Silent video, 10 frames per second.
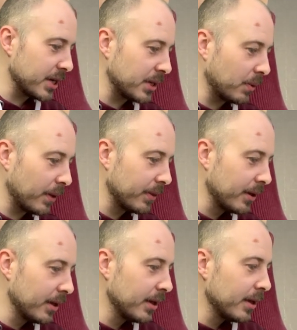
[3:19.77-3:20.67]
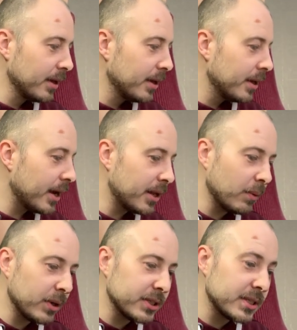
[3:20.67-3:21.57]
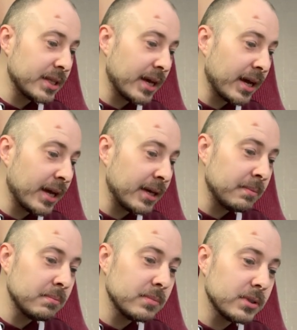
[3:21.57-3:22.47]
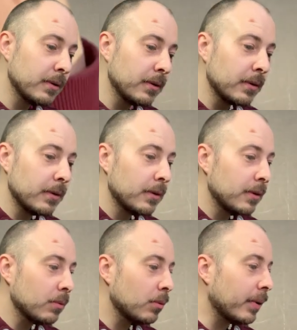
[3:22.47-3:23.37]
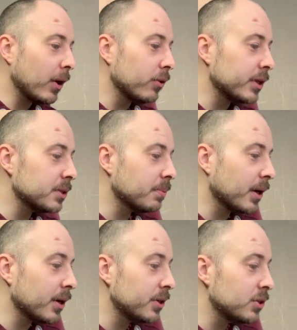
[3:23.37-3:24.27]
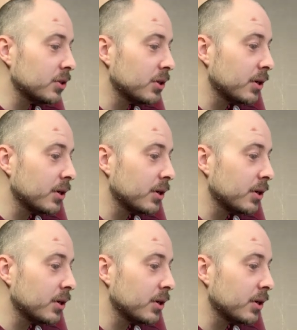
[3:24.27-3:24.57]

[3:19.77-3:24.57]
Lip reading: anyone's names. What about on this page?